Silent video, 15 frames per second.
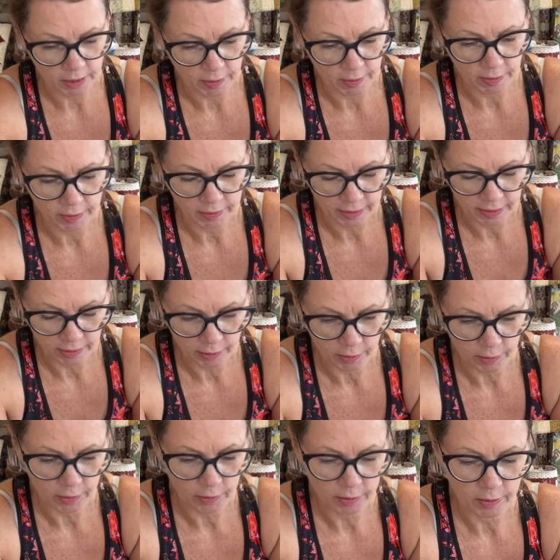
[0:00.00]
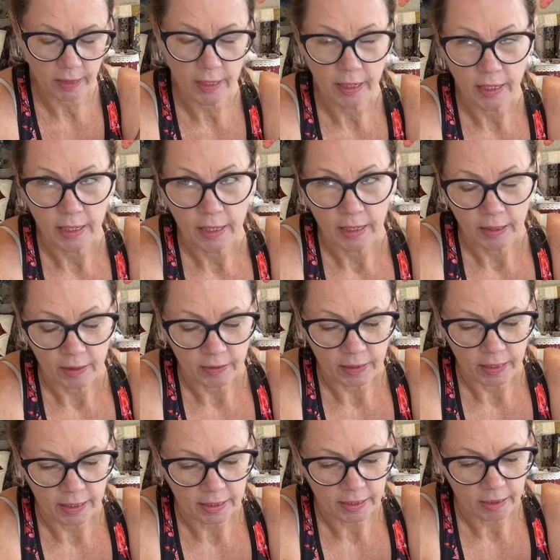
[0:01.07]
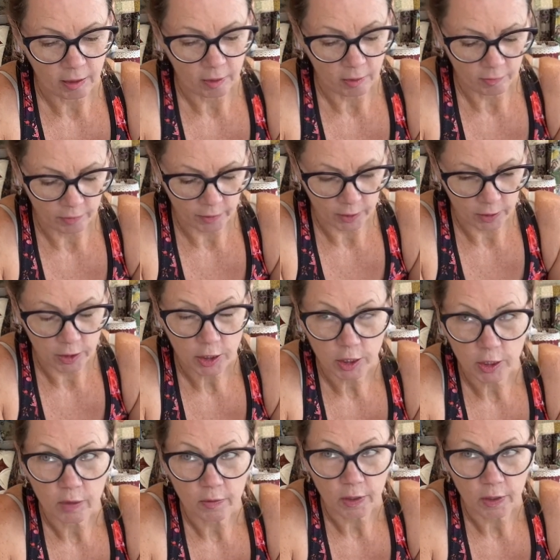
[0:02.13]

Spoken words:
are, they are the little version of